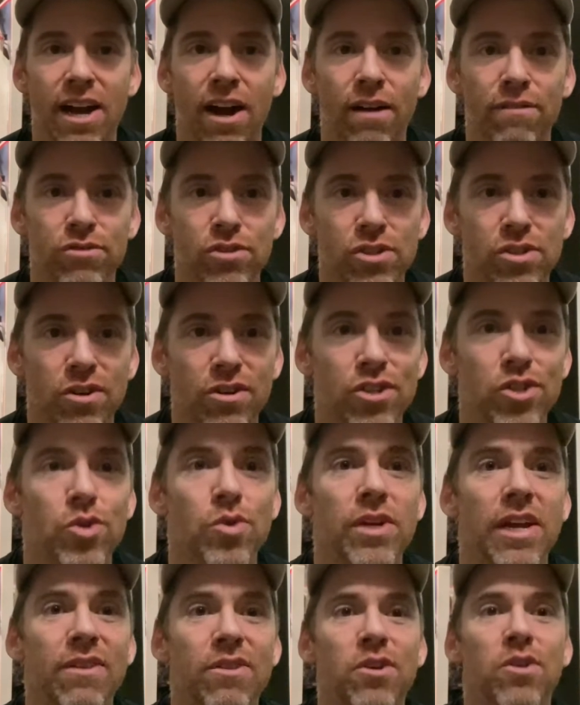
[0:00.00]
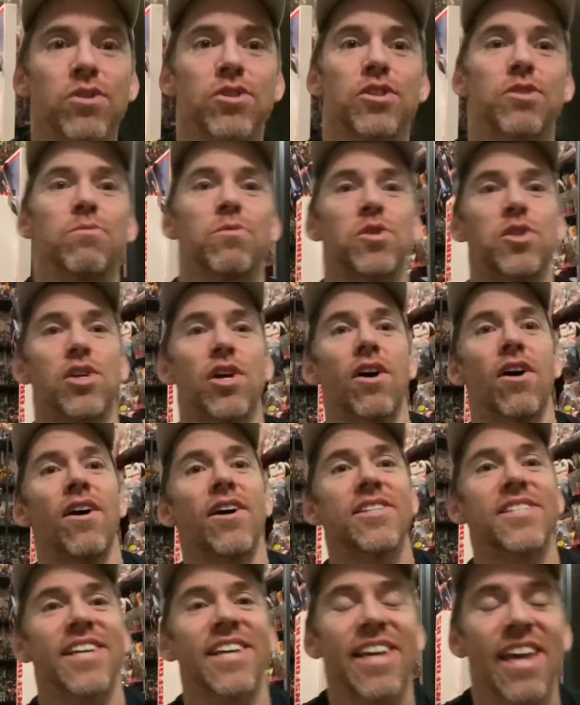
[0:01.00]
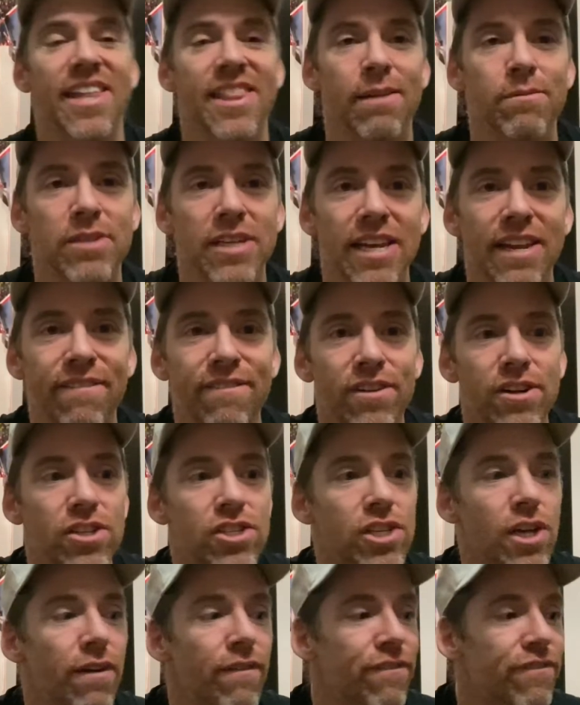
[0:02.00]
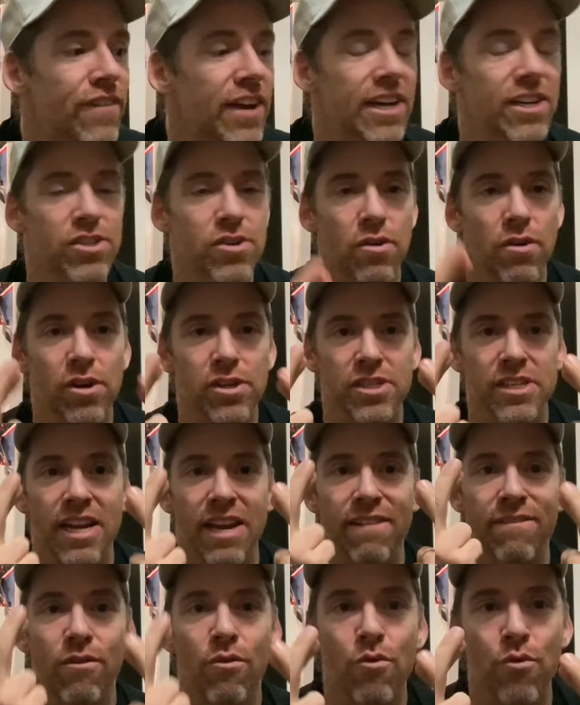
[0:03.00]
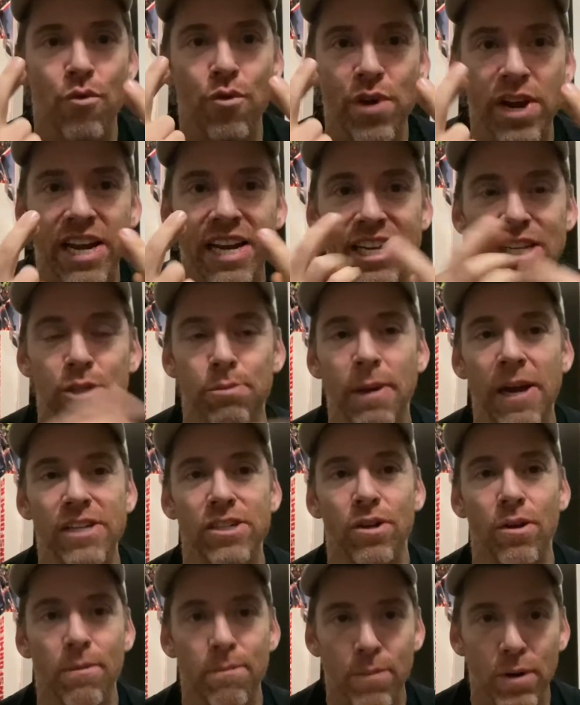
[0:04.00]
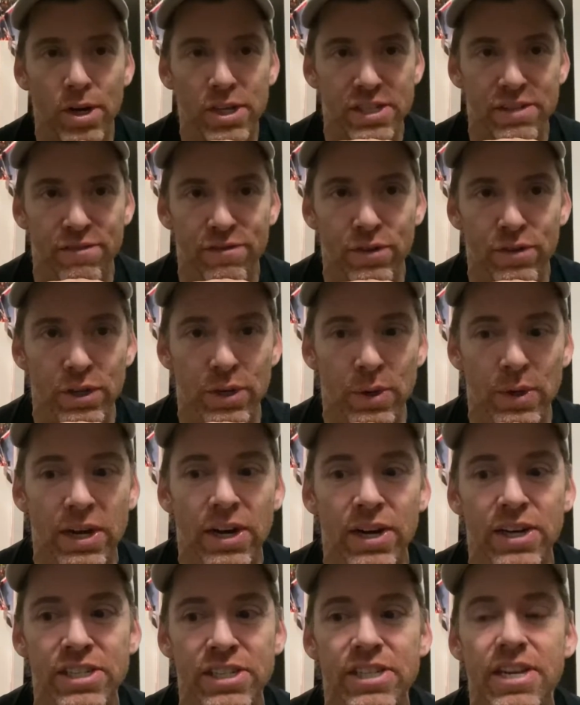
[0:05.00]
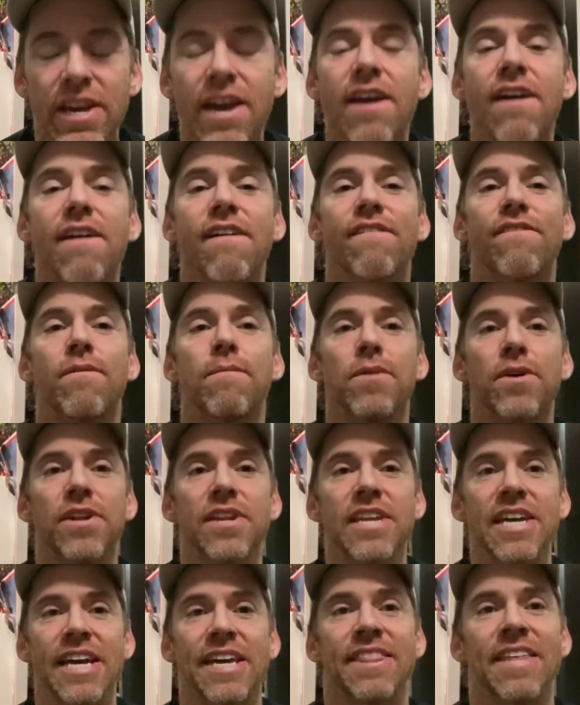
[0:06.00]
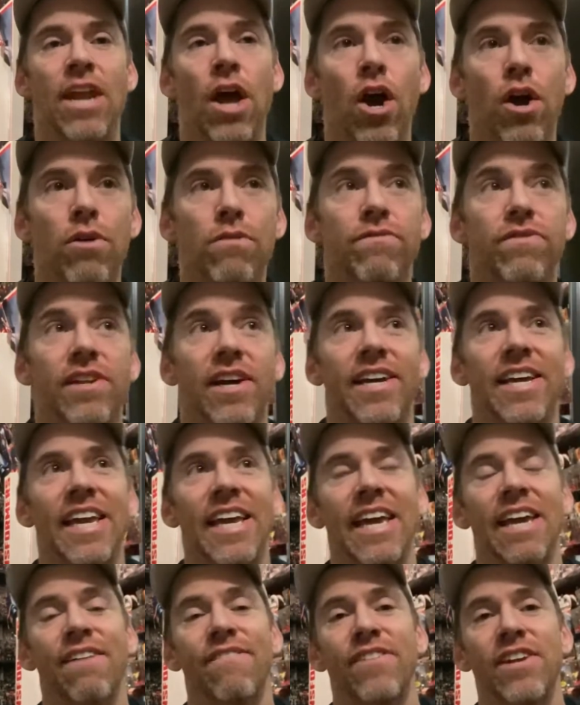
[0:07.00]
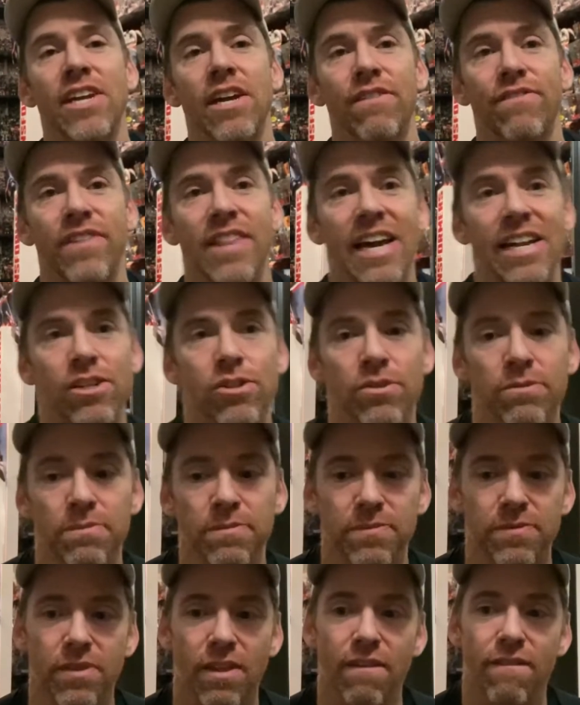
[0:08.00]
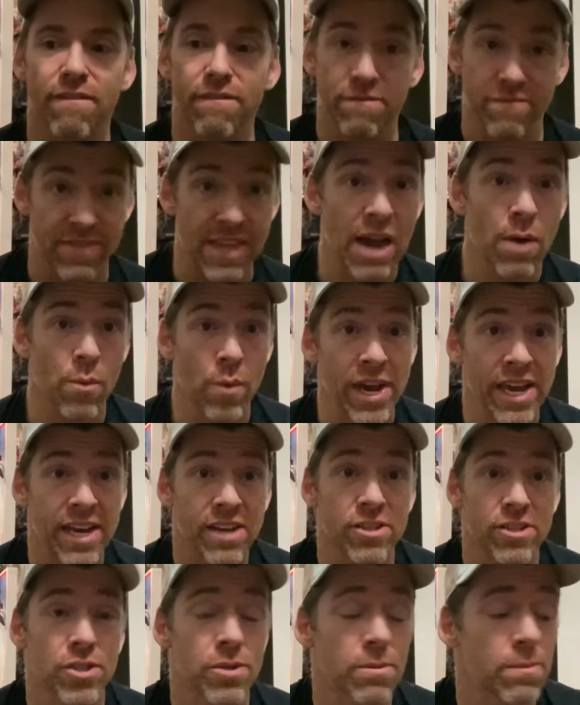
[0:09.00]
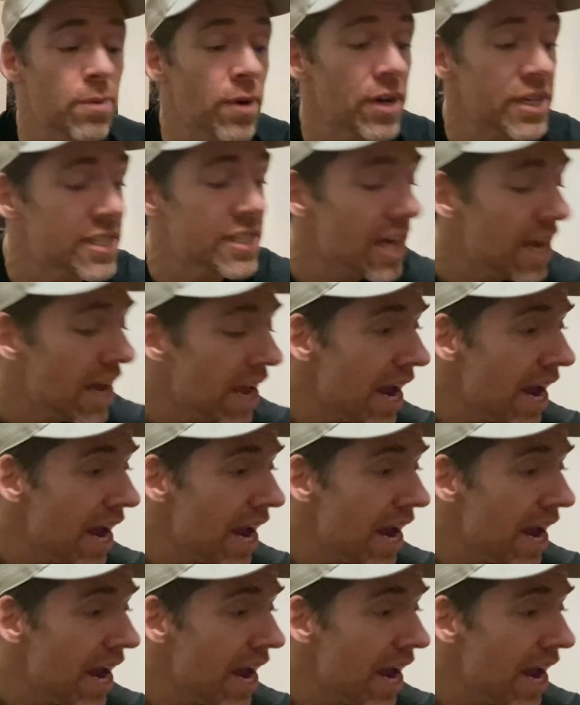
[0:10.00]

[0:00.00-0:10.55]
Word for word: I've just got to sort out the customs charge and get them delivered. So fingers crossed, I'll have a really special unboxing for you guys for Monday, and then hopefully I can get a video for that done that week at some point.